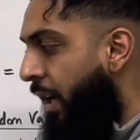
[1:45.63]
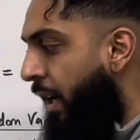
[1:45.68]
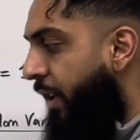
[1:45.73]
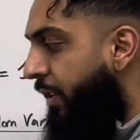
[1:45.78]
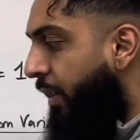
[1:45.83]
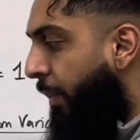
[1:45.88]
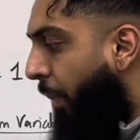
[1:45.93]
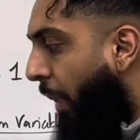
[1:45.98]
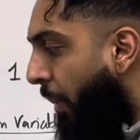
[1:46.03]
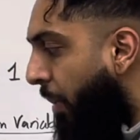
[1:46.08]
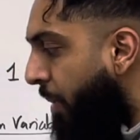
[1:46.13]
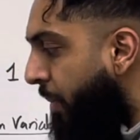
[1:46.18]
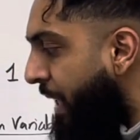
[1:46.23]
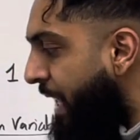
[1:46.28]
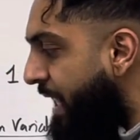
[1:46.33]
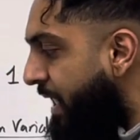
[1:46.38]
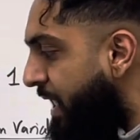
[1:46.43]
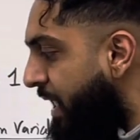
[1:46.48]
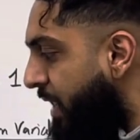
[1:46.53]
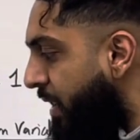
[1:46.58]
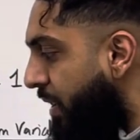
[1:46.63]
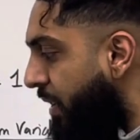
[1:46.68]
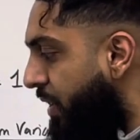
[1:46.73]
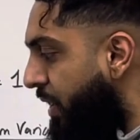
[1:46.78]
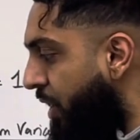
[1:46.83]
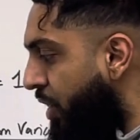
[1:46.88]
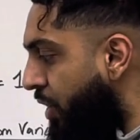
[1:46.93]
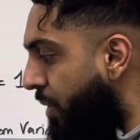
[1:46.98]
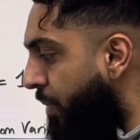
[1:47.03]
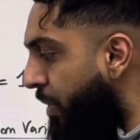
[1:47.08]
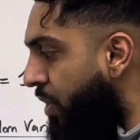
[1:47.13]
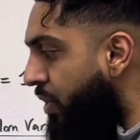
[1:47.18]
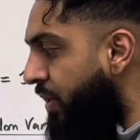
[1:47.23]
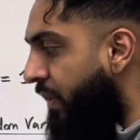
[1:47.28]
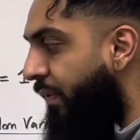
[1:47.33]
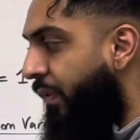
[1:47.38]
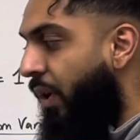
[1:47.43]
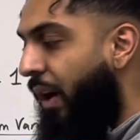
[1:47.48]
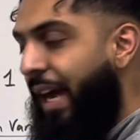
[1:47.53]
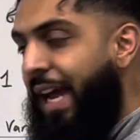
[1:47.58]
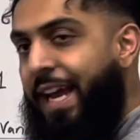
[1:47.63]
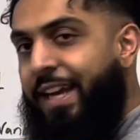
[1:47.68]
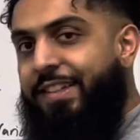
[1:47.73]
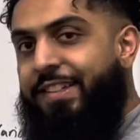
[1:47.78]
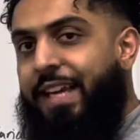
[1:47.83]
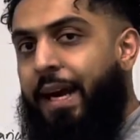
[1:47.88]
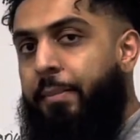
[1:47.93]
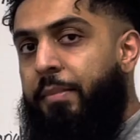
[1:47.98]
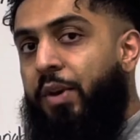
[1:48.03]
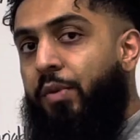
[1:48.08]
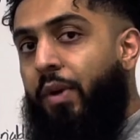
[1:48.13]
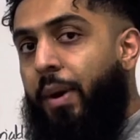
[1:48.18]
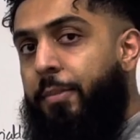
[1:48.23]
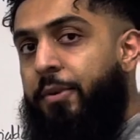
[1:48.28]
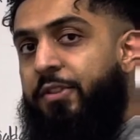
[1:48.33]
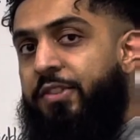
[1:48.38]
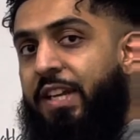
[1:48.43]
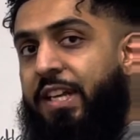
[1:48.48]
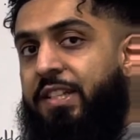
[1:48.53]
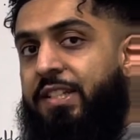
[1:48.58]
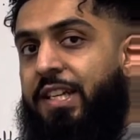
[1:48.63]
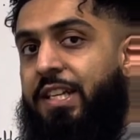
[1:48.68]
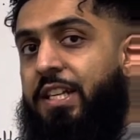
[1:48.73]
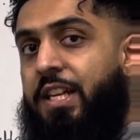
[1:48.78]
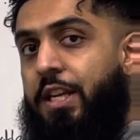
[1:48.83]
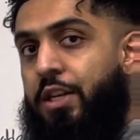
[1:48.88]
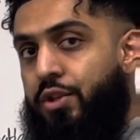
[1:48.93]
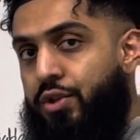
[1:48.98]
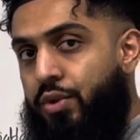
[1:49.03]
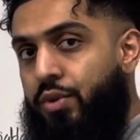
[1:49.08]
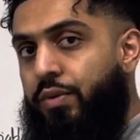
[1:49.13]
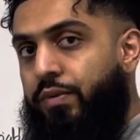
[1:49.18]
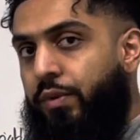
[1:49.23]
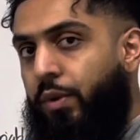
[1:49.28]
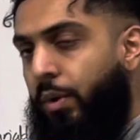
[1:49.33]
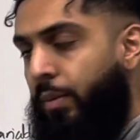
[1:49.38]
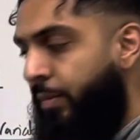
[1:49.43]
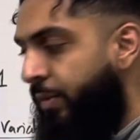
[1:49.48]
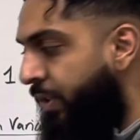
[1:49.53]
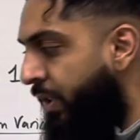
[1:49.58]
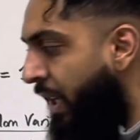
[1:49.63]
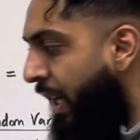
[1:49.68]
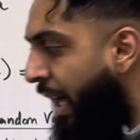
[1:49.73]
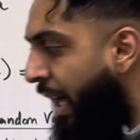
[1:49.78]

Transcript: The probability distribution for X can be represented in two forms,